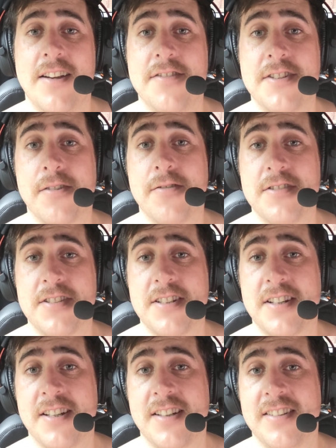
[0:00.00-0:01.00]
someone wants
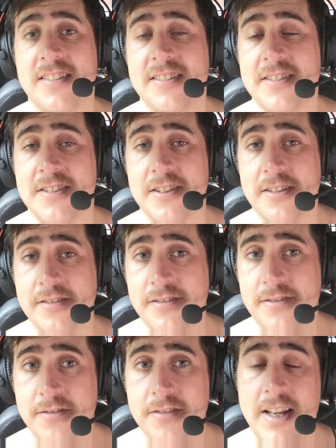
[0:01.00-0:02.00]
to sort of
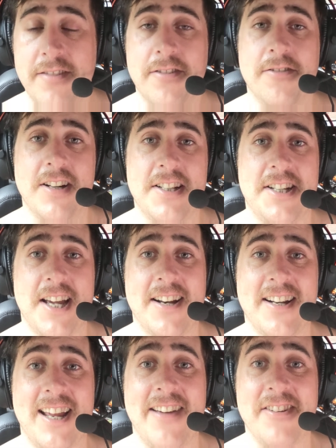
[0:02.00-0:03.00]
even reach out
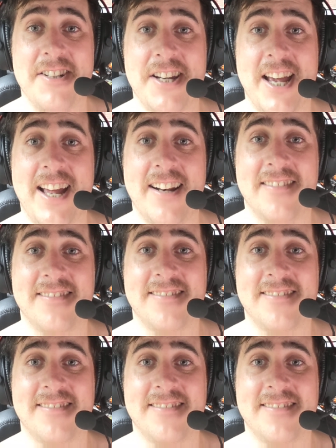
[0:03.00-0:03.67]
and have a chat,